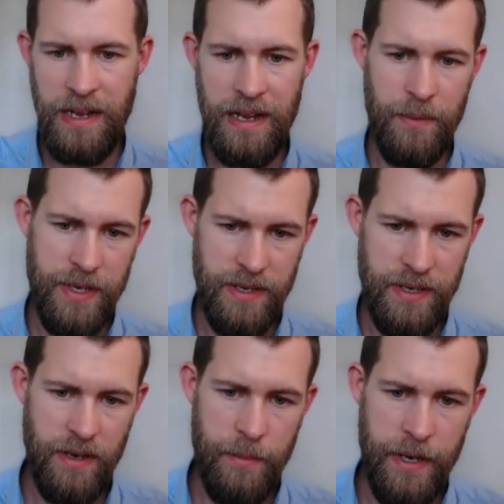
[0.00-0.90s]
and we can
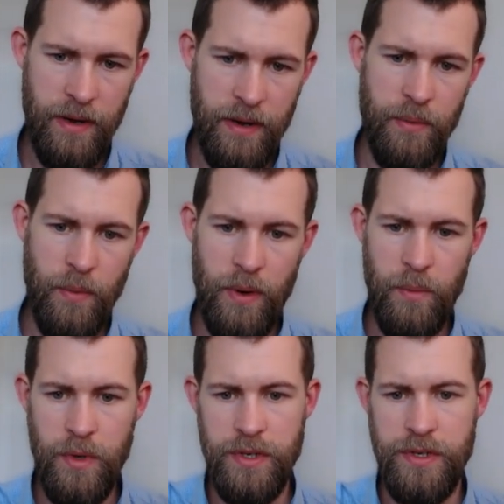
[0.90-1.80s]
comment on
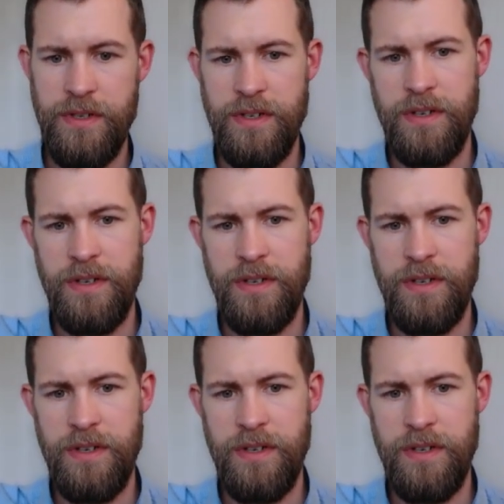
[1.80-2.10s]
what would